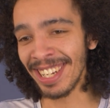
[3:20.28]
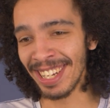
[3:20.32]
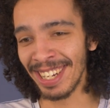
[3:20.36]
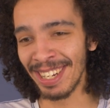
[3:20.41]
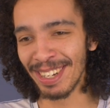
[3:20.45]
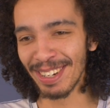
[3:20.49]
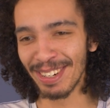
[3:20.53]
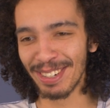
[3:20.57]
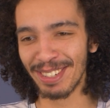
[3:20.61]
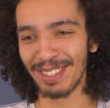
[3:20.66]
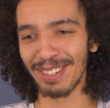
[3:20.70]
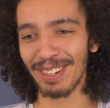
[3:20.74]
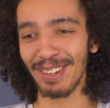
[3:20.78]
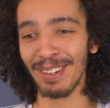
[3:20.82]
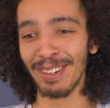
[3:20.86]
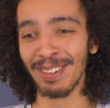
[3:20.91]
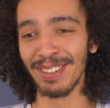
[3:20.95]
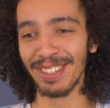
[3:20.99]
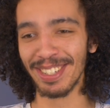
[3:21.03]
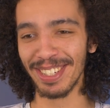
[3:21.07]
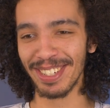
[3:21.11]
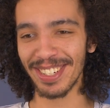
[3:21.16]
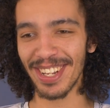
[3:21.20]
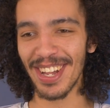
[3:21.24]
your
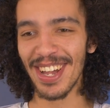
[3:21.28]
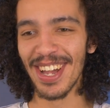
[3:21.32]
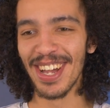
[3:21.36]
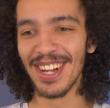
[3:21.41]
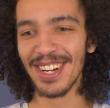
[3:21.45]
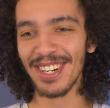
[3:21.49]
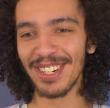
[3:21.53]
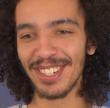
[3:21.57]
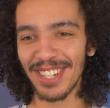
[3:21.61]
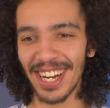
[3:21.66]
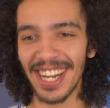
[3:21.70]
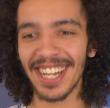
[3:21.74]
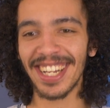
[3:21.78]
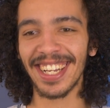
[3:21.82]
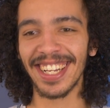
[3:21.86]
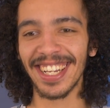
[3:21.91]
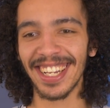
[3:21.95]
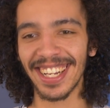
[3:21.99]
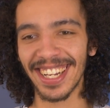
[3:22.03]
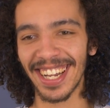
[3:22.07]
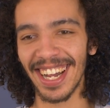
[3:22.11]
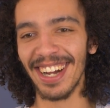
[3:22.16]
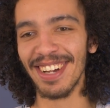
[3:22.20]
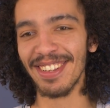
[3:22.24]
shoulders
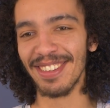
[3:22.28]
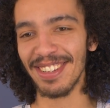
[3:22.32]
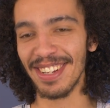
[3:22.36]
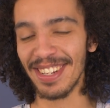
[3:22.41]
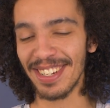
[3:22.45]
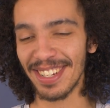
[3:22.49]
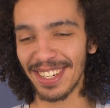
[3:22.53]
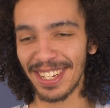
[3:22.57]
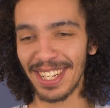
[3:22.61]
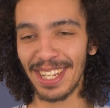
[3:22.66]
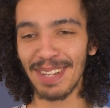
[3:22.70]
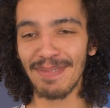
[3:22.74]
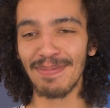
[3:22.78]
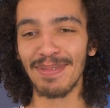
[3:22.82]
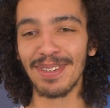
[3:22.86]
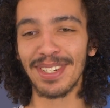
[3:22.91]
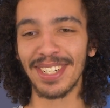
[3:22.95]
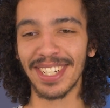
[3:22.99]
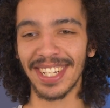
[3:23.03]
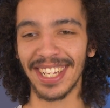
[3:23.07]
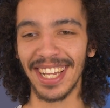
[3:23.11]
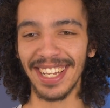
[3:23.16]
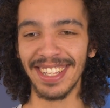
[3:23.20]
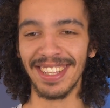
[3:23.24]
shaking, guys. You need to keep it
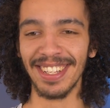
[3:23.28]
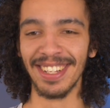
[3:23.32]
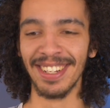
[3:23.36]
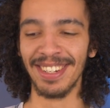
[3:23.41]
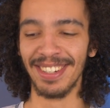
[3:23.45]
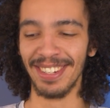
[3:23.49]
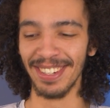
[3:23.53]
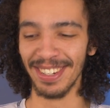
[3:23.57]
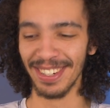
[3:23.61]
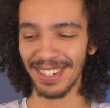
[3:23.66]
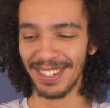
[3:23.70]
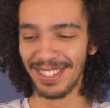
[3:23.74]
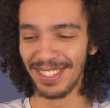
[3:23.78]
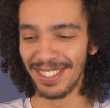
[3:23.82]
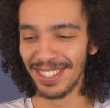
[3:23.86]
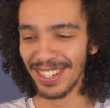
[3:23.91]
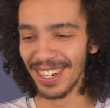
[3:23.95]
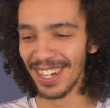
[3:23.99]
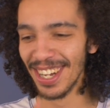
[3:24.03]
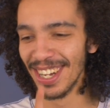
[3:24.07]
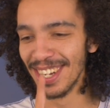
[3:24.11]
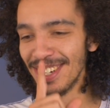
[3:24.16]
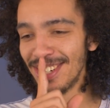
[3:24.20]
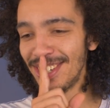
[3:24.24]
together, dude.
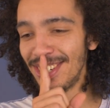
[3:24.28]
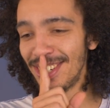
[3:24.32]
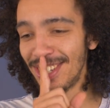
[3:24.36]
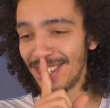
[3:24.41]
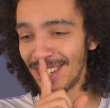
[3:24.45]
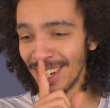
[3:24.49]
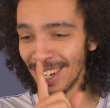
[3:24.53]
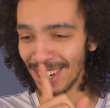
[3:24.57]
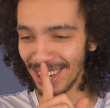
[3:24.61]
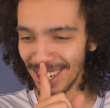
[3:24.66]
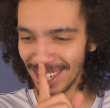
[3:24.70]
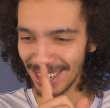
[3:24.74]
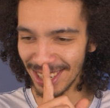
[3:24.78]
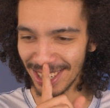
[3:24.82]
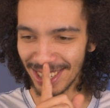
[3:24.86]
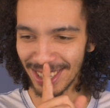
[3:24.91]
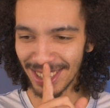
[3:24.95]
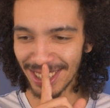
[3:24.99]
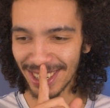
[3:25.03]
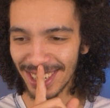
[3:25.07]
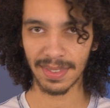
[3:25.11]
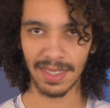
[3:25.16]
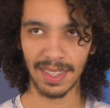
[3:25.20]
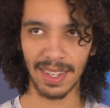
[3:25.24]

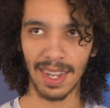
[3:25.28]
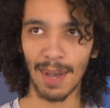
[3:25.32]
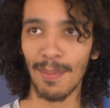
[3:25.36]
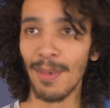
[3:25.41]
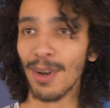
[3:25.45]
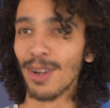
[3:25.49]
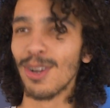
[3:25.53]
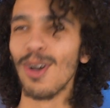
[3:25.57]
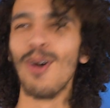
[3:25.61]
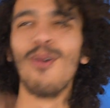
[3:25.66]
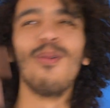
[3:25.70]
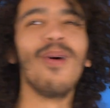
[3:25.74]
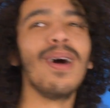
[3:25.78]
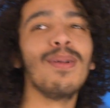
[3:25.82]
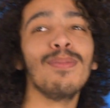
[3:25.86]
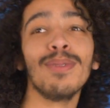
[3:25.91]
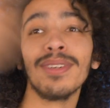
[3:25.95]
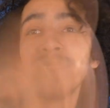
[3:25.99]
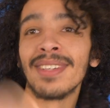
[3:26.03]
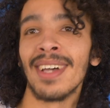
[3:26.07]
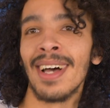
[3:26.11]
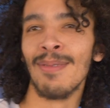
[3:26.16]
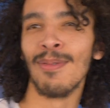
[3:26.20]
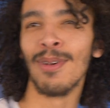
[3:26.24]
Shush. I'm gonna go one
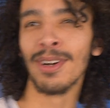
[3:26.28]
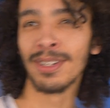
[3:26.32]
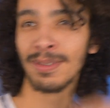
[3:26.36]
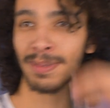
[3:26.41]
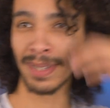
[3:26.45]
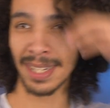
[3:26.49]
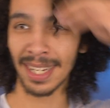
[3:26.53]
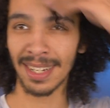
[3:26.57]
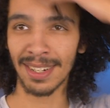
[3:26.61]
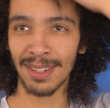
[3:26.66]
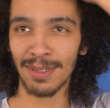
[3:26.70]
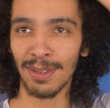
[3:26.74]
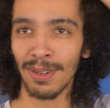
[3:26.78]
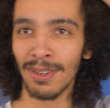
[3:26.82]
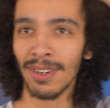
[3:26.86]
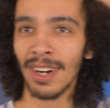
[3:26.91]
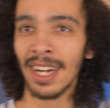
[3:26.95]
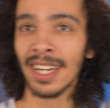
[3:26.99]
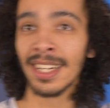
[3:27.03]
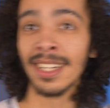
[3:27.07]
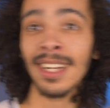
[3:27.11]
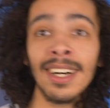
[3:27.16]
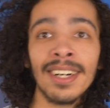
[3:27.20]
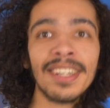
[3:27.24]
more time. Watch me get it all
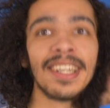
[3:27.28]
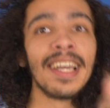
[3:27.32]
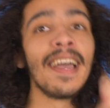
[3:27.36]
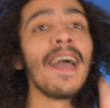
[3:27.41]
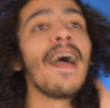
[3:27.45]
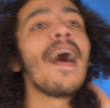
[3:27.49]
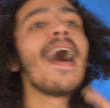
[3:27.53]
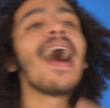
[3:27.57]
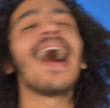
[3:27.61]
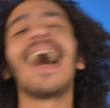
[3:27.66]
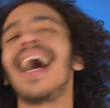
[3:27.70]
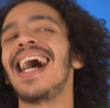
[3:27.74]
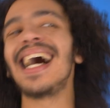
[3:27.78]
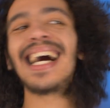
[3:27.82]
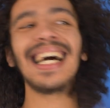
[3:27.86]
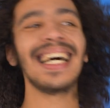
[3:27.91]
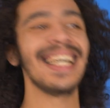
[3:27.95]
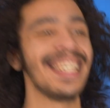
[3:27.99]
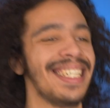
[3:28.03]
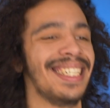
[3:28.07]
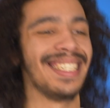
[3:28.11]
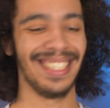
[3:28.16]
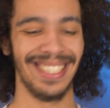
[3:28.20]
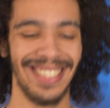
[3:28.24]
right now, okay?
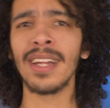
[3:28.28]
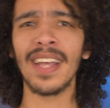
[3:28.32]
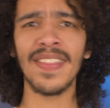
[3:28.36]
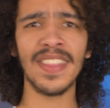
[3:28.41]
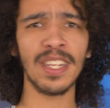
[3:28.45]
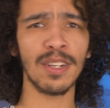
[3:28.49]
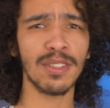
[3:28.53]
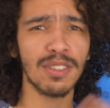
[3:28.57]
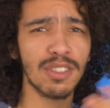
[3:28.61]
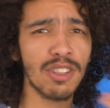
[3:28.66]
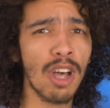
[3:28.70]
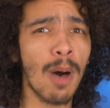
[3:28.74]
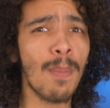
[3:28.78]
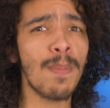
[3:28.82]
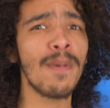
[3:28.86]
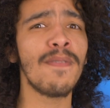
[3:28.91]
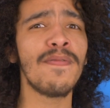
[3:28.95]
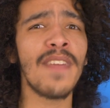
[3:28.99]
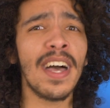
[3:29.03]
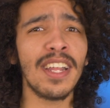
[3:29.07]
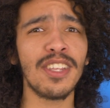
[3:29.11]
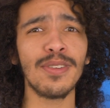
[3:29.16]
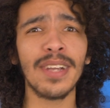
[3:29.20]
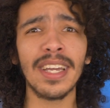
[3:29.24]
And then on top
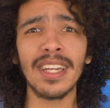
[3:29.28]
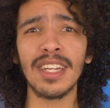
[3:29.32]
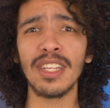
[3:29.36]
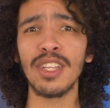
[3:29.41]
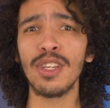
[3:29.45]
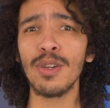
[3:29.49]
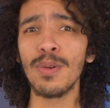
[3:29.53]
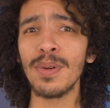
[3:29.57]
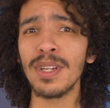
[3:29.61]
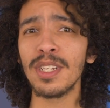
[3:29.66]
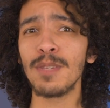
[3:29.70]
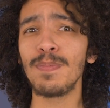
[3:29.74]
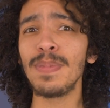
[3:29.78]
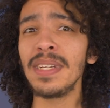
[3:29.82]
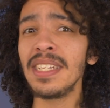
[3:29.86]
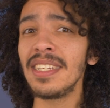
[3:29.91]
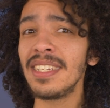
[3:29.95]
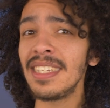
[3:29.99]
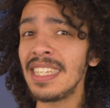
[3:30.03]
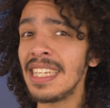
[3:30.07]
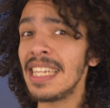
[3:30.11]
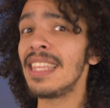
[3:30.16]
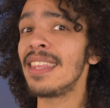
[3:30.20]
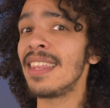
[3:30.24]
of that, you get a
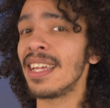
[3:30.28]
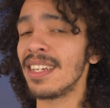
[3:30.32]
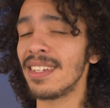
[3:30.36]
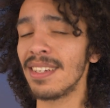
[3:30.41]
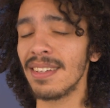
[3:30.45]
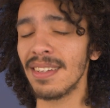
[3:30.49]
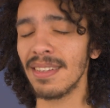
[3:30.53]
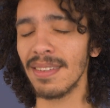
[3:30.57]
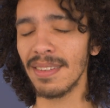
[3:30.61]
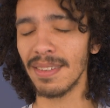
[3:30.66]
USB-C that.